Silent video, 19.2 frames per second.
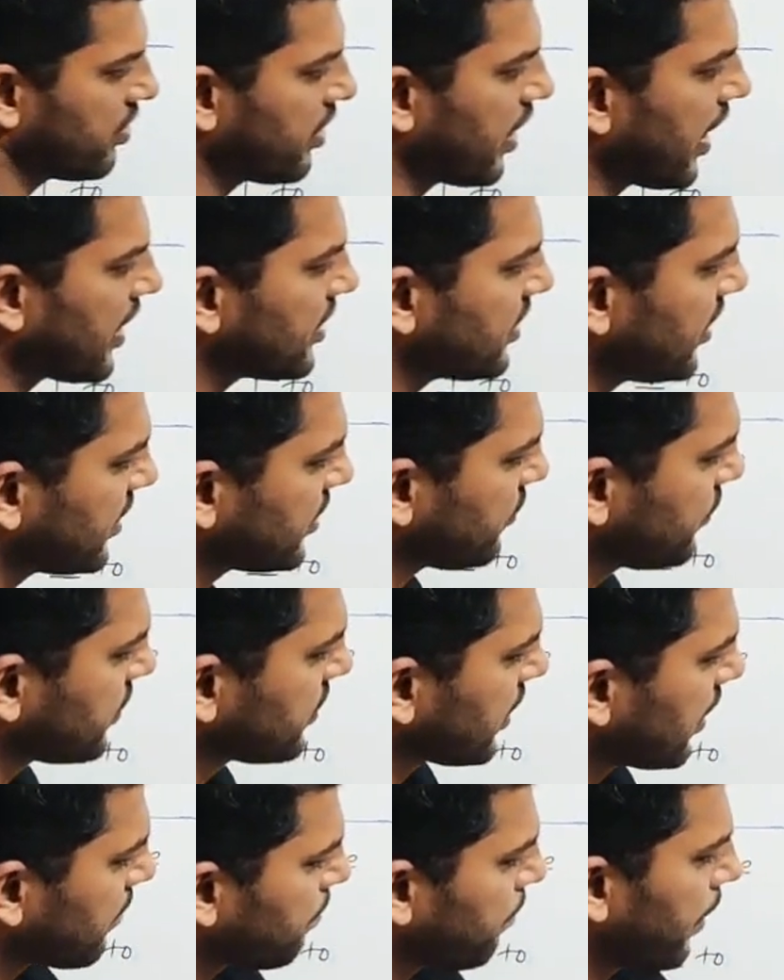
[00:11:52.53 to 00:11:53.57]
tangents
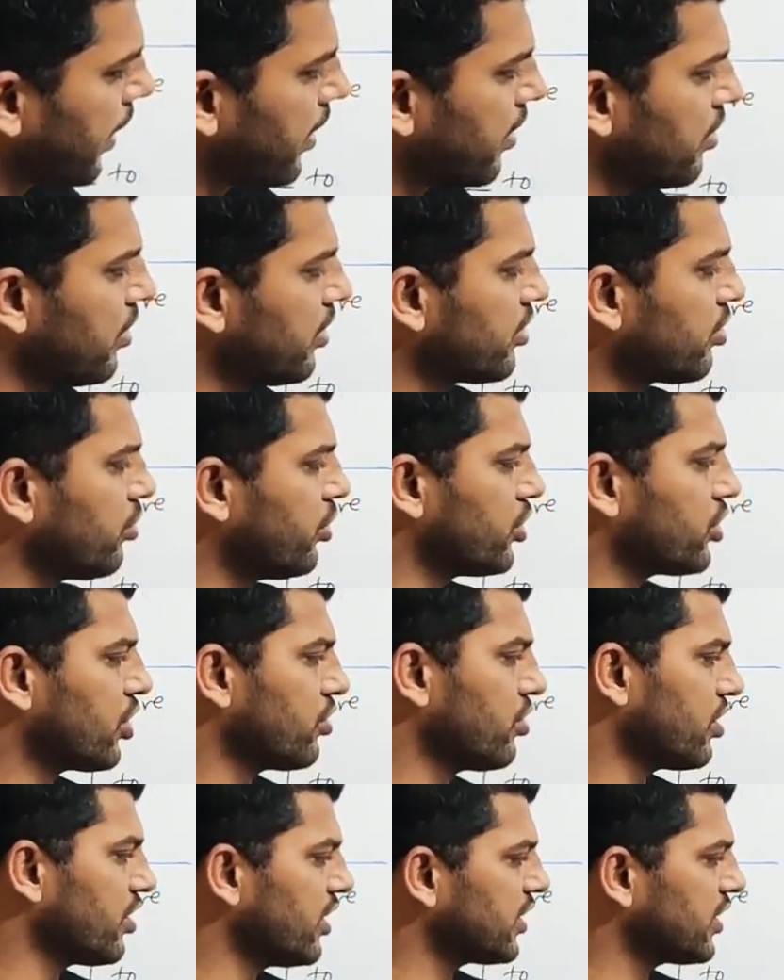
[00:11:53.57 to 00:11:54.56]
which are parallel to each other.